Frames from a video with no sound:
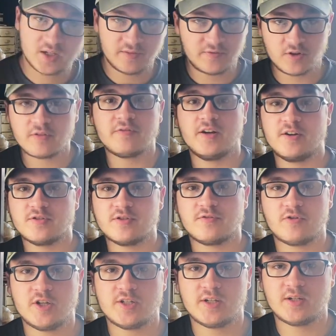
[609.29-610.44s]
If your fingers are
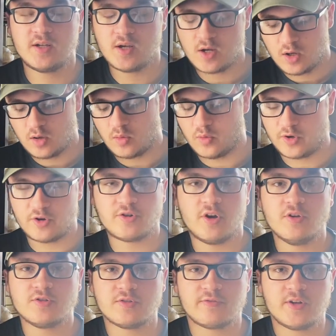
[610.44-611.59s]
freezing or your
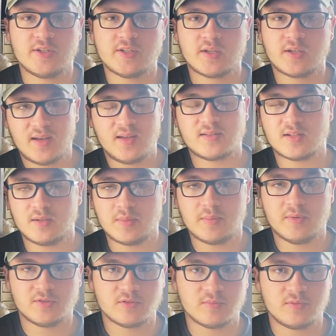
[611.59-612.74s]
toes are freezing, it's gonna be
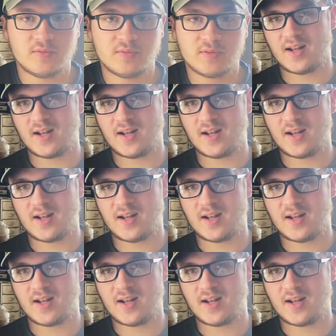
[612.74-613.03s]
miserable.